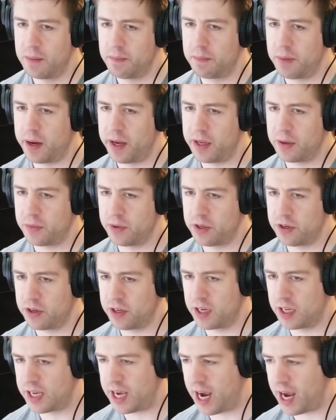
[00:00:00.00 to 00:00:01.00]
But when you're
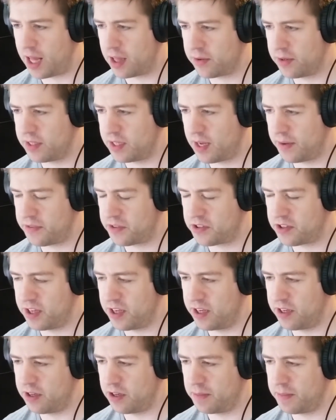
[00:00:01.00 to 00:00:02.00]
in a calorie
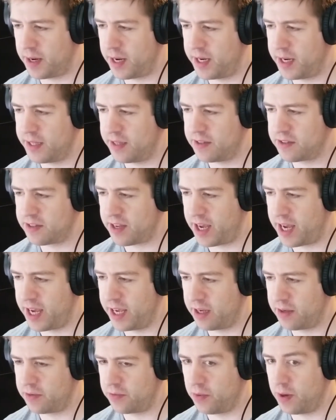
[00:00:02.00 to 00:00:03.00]
deficit, your body is
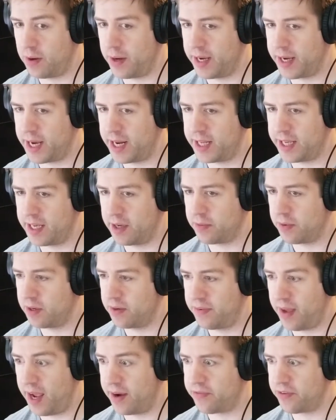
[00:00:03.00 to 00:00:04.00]
like, well, I got to get rid
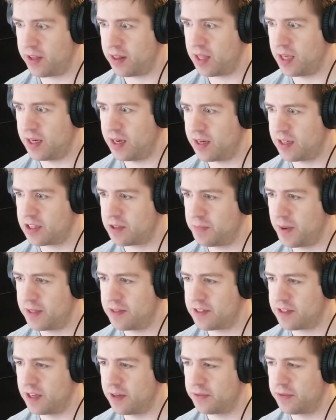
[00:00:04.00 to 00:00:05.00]
of everything
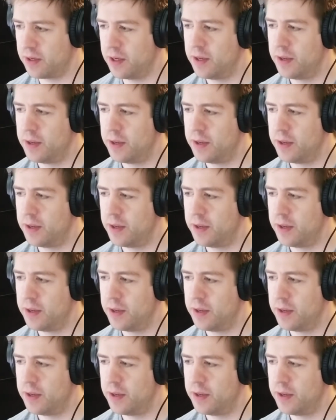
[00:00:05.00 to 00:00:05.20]
expensive,